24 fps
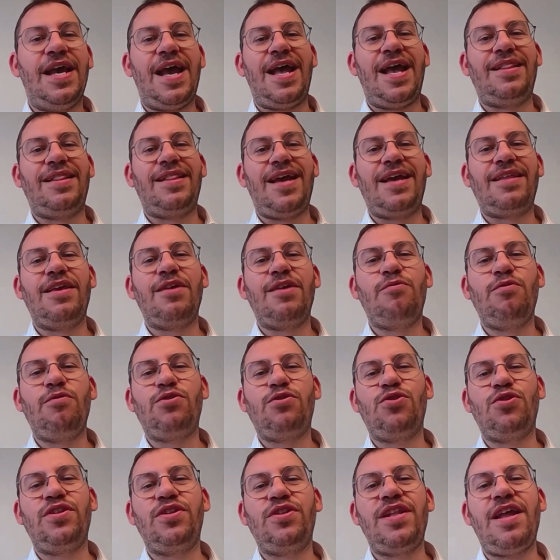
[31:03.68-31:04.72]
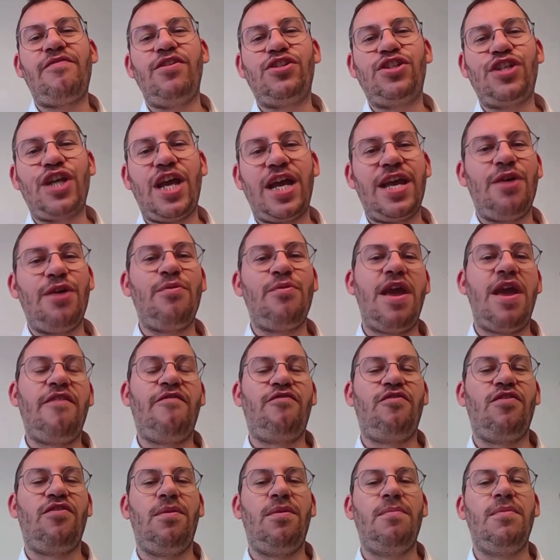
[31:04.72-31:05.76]
And I think we should never shy
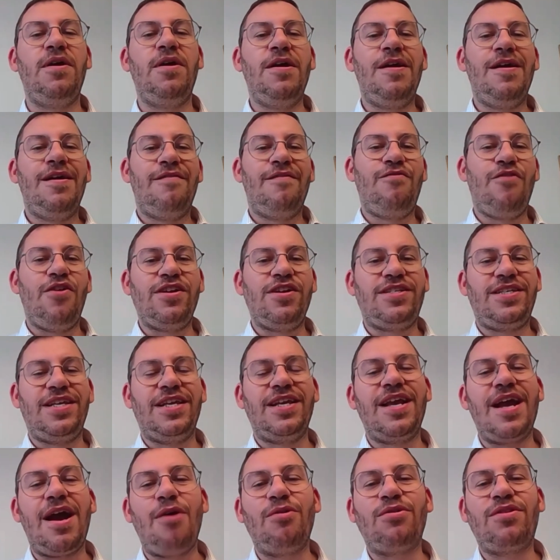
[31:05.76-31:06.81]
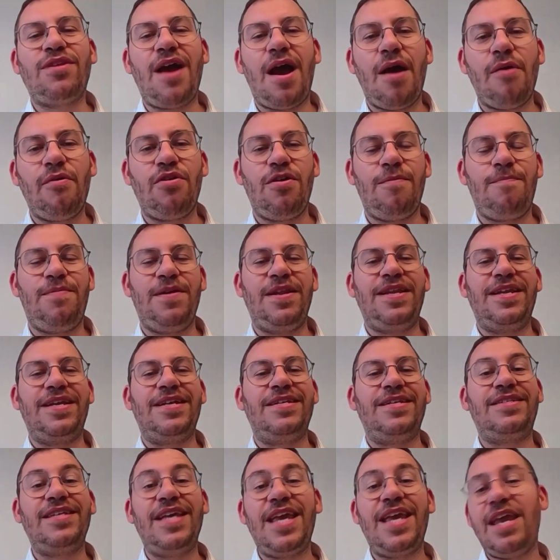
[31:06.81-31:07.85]
away from voicing out our
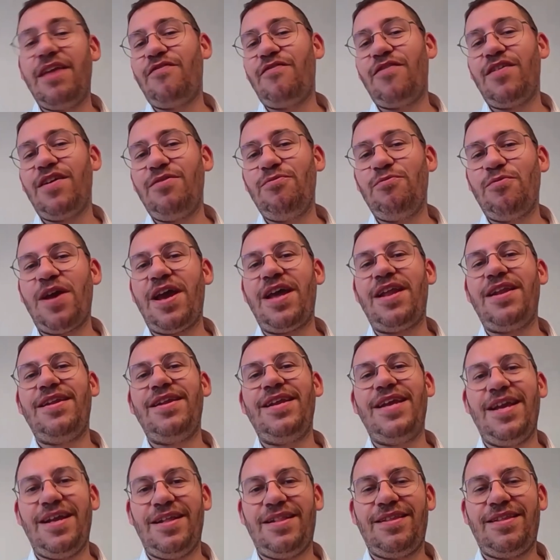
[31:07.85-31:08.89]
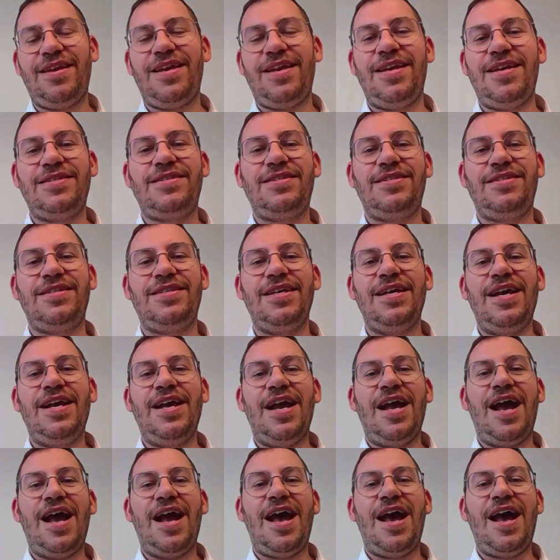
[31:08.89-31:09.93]
opinions, even when it is,
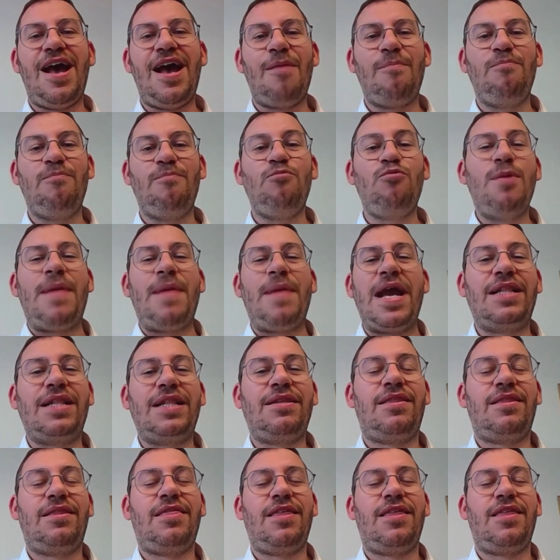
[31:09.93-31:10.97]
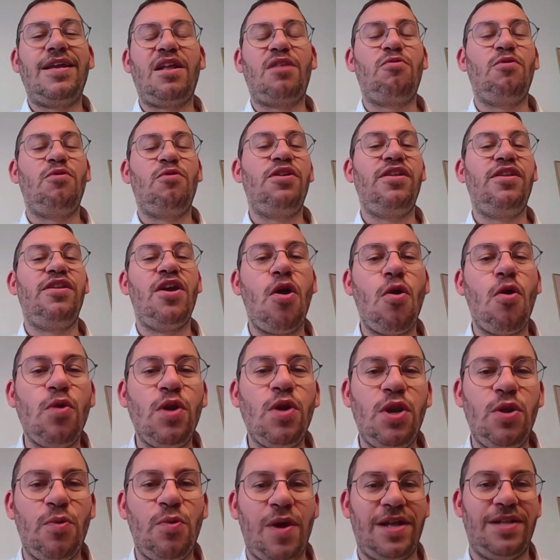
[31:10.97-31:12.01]
we might think that we're the
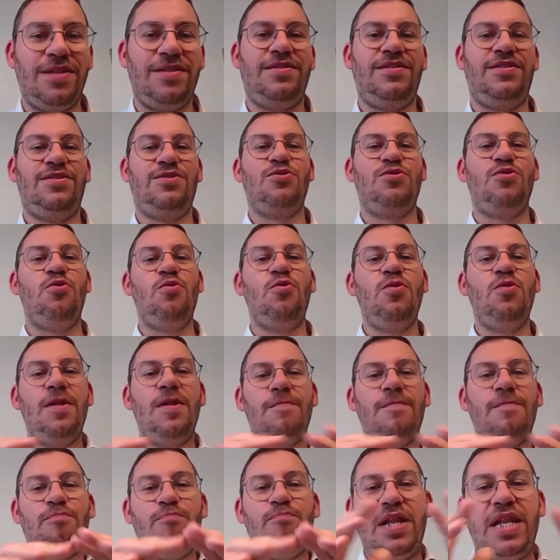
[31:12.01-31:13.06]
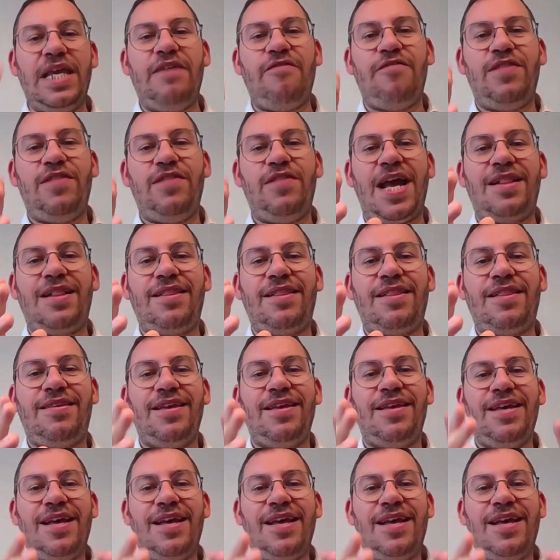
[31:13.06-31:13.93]
only ones who believe that